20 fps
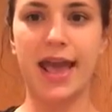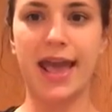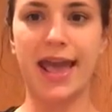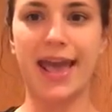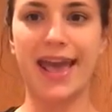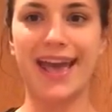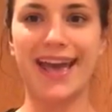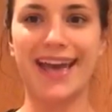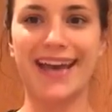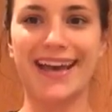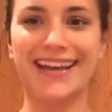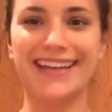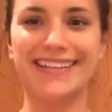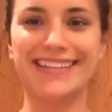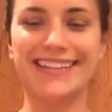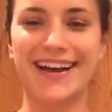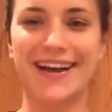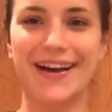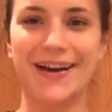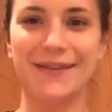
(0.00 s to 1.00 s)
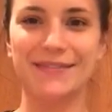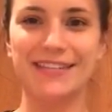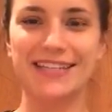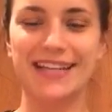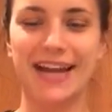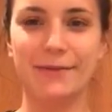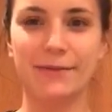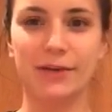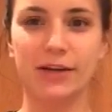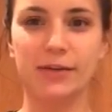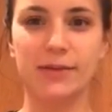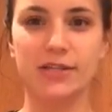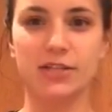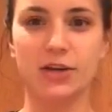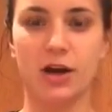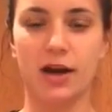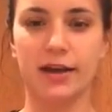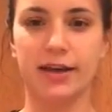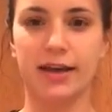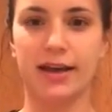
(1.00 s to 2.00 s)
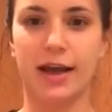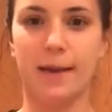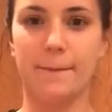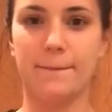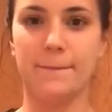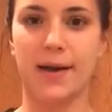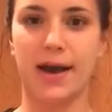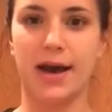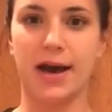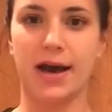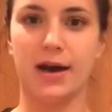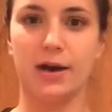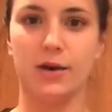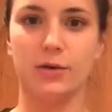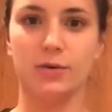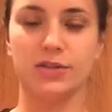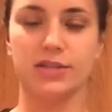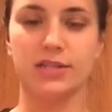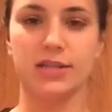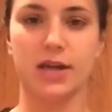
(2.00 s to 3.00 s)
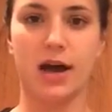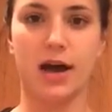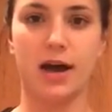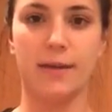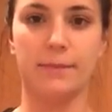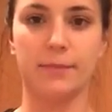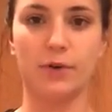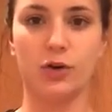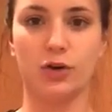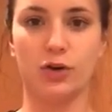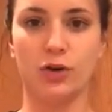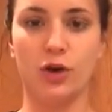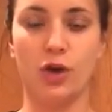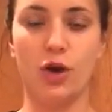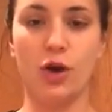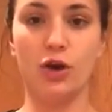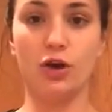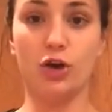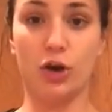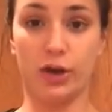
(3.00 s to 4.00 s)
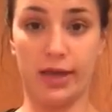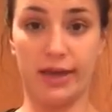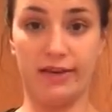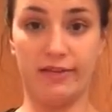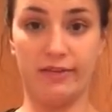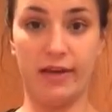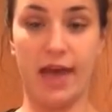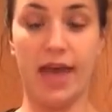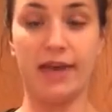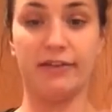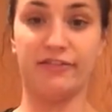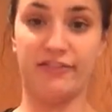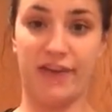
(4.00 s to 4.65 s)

And tonight we're going to be talking about cooking and